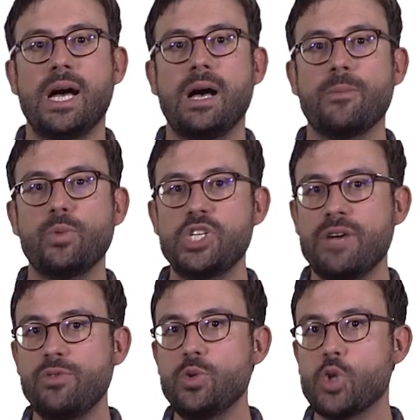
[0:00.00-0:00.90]
uh, which
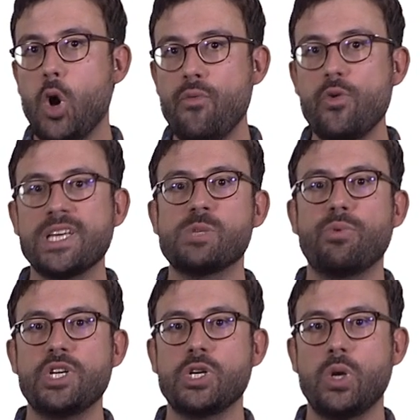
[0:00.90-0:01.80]
have used
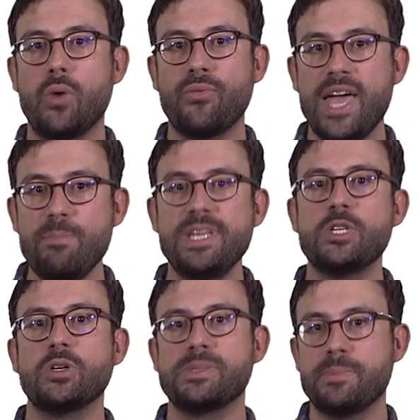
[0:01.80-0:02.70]
overexpression of
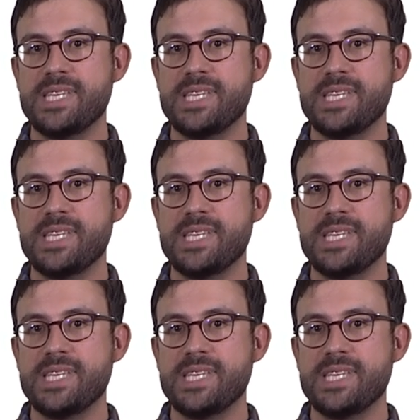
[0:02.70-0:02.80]
epitope